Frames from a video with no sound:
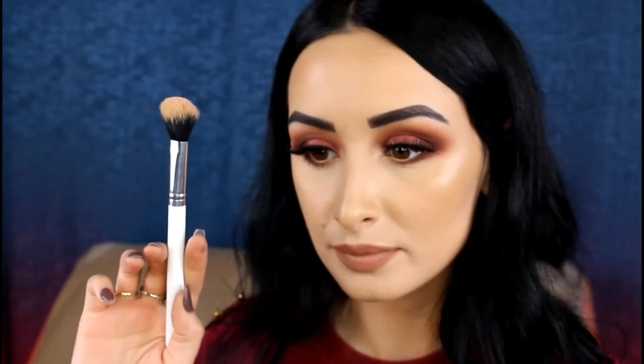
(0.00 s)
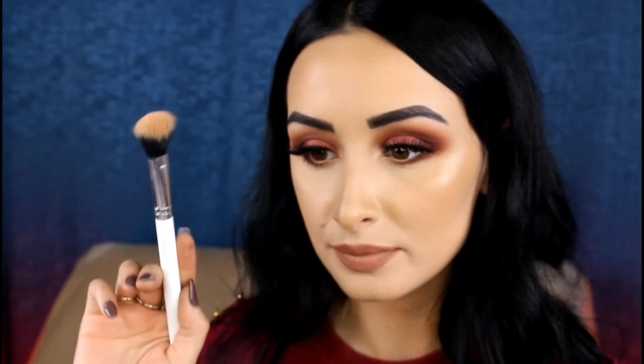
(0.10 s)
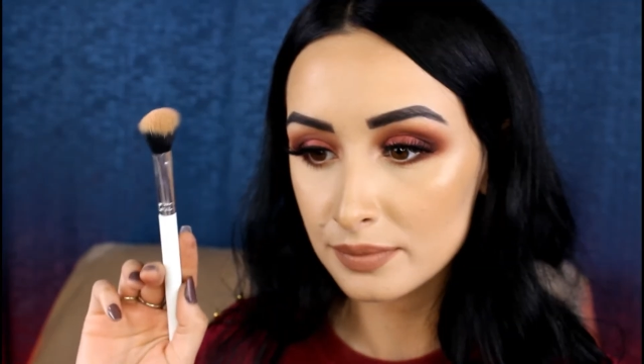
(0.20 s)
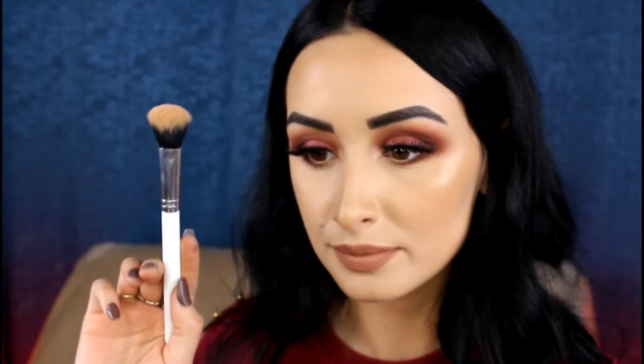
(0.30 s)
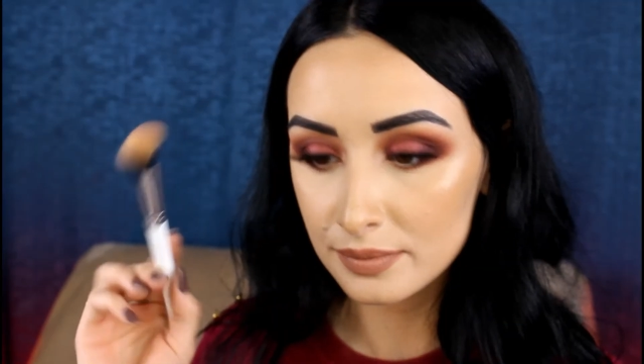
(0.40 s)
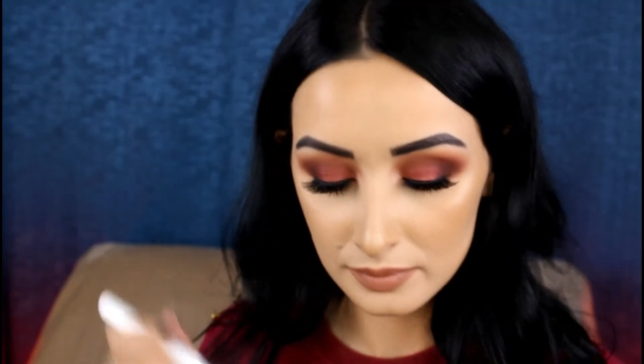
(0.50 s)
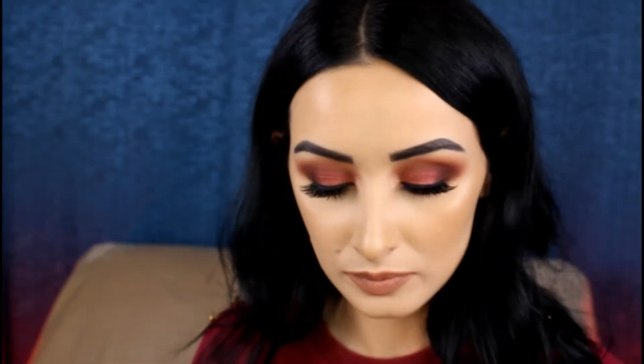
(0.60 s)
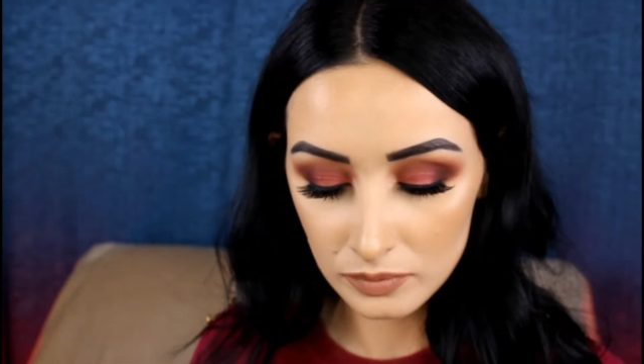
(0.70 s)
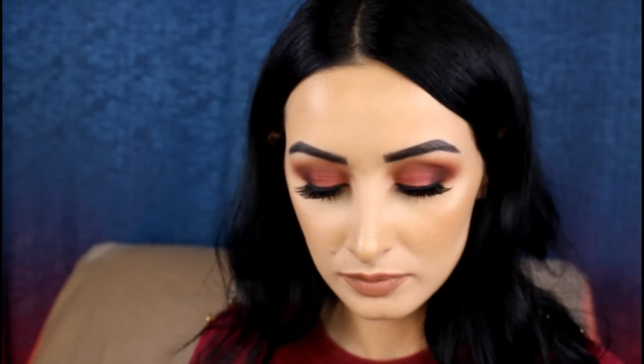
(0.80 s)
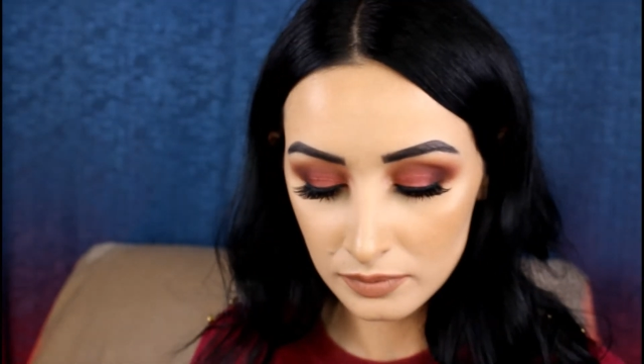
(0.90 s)
my cheeks
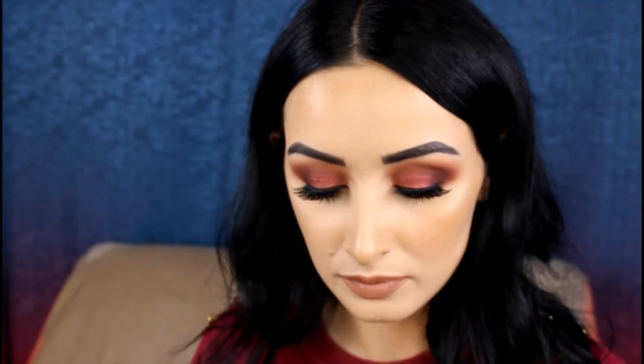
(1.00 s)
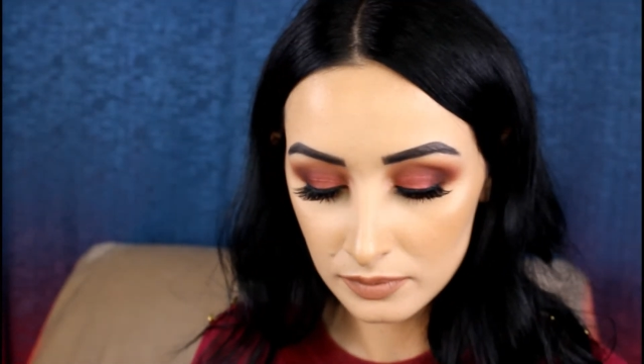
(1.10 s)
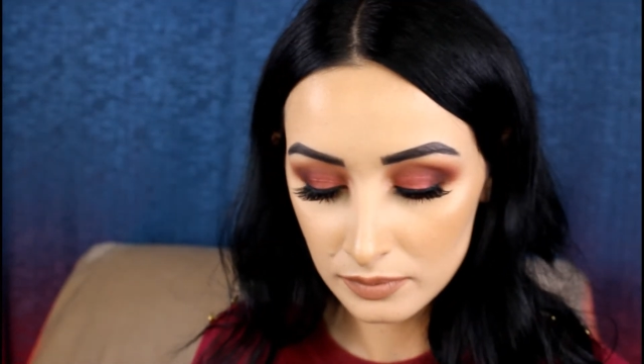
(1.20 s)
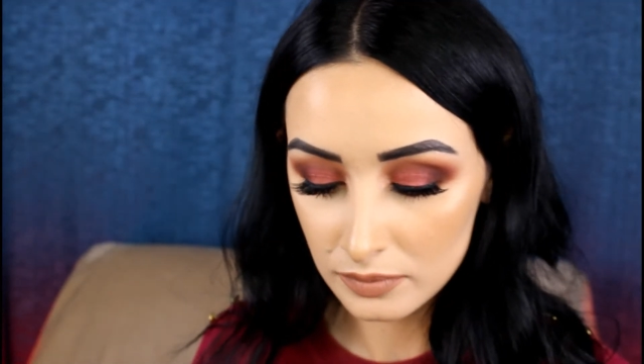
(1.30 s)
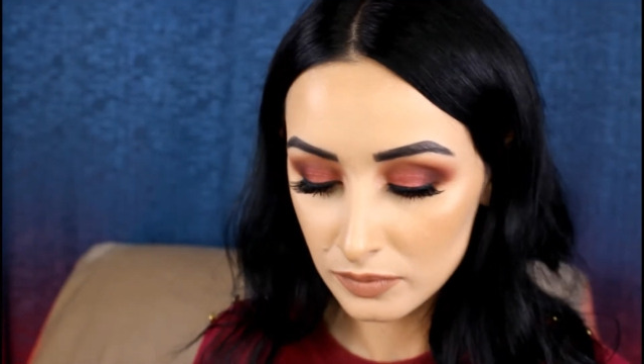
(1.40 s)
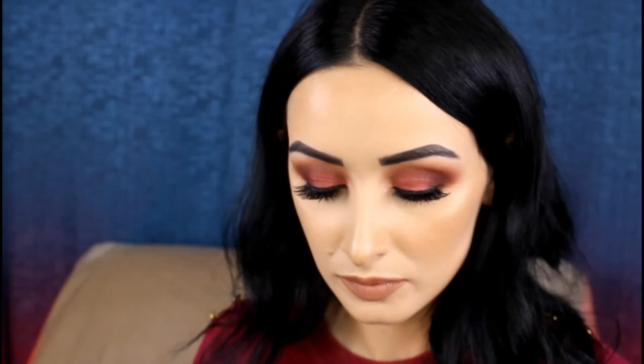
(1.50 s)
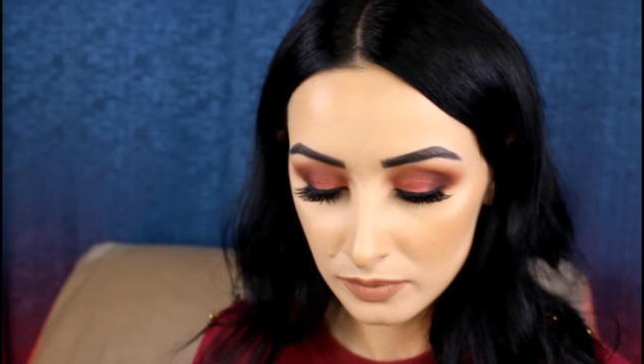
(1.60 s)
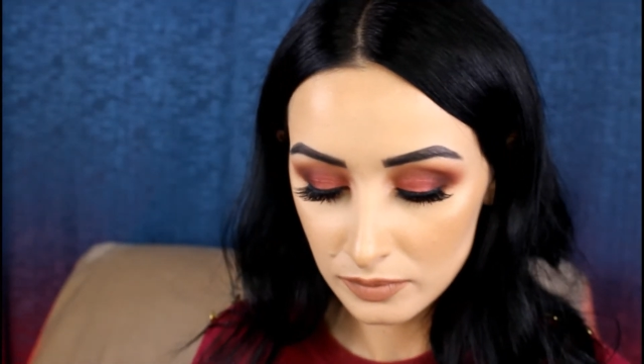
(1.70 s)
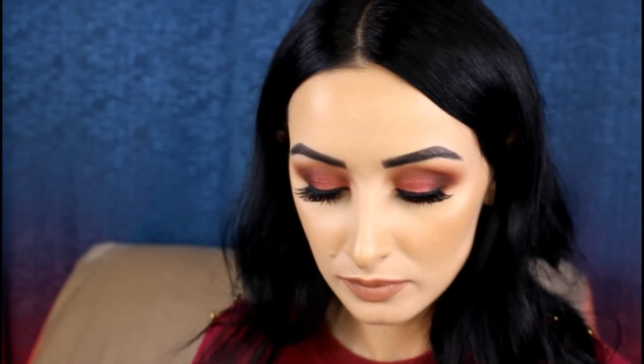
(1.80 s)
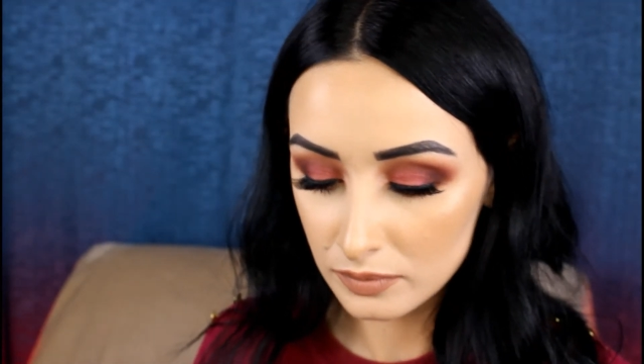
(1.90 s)
with my ColourPop
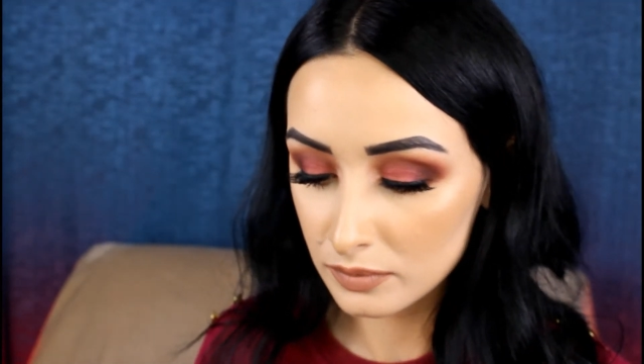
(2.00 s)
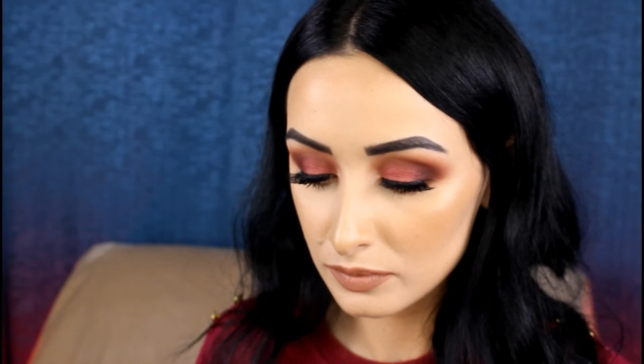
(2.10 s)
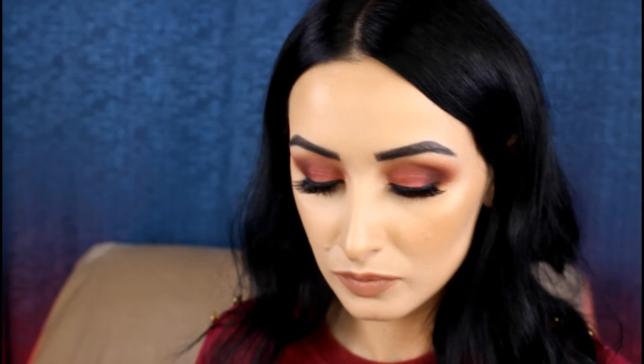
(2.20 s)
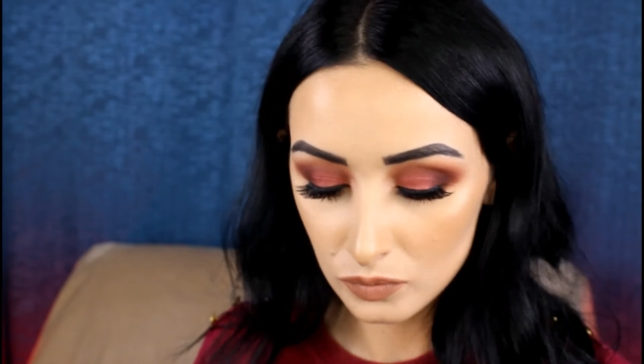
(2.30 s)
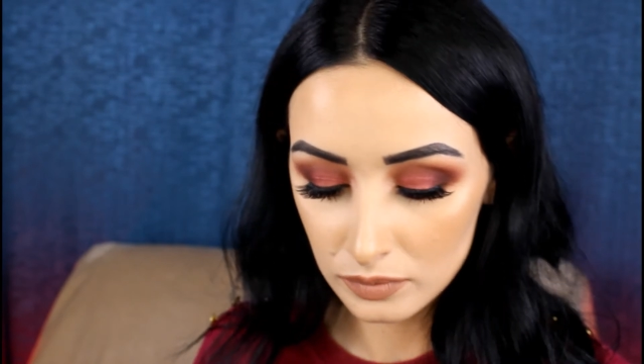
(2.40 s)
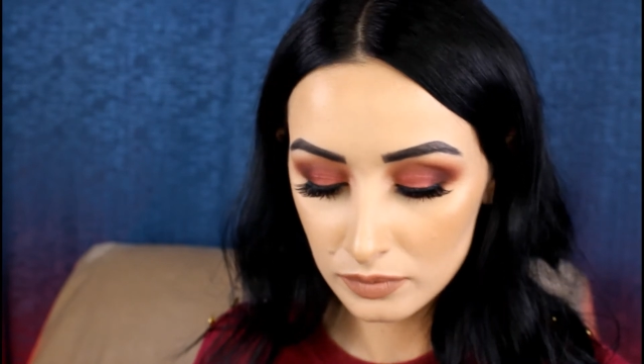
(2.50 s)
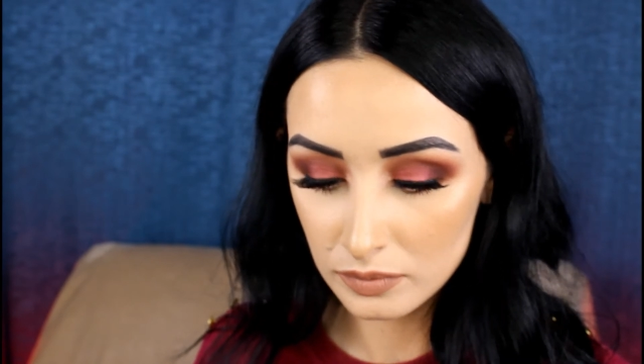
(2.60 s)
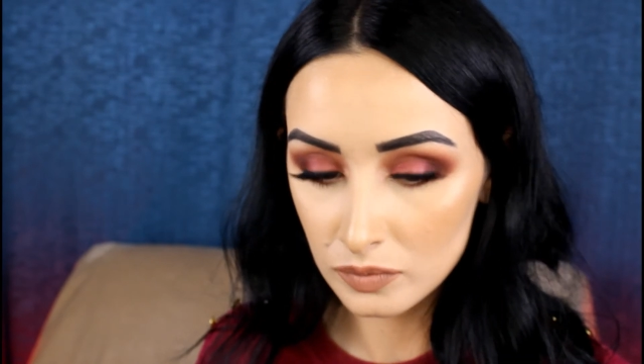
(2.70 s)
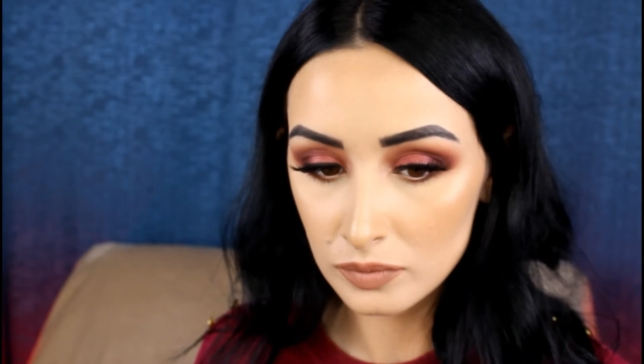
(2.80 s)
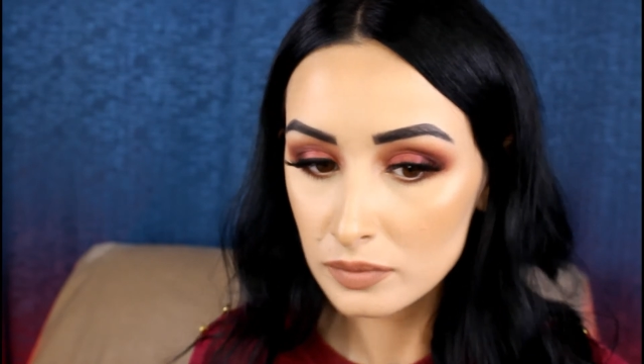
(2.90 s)
small fluff brush,